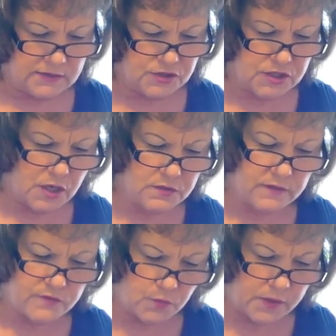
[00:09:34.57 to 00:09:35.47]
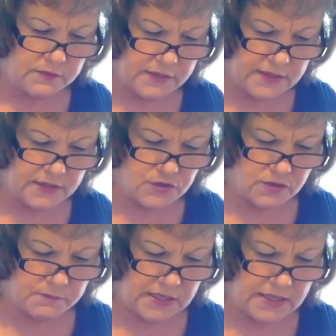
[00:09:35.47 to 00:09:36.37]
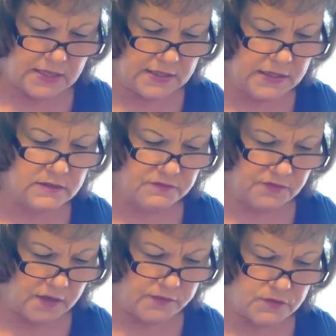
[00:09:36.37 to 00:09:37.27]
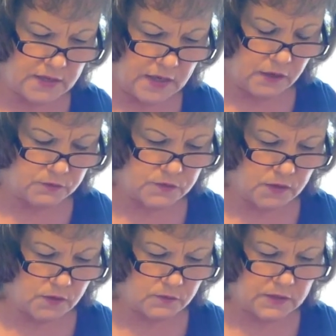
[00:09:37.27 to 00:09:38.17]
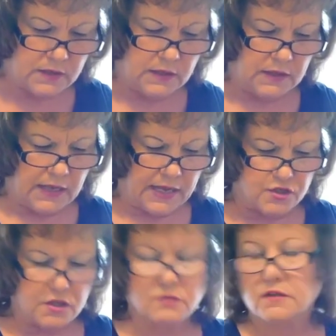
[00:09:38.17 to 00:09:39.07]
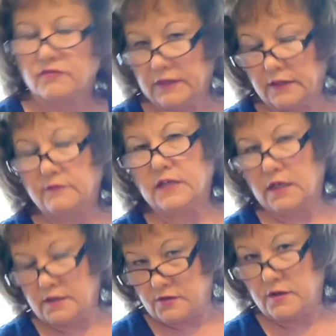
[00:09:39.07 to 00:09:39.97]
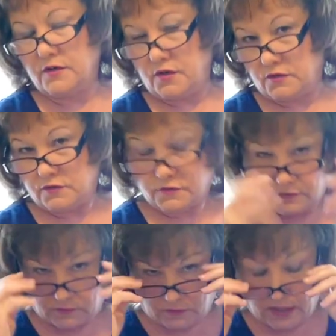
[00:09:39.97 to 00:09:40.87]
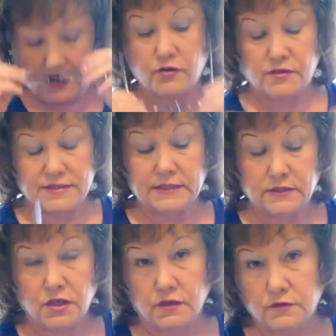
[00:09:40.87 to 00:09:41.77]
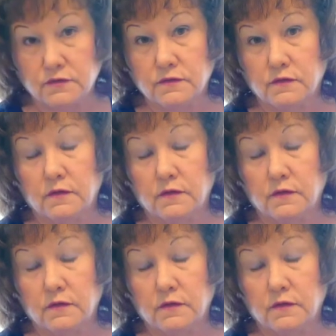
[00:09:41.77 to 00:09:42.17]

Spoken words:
Joseph dwelt in Egypt, he and his father's household, and Joseph lived 110 years.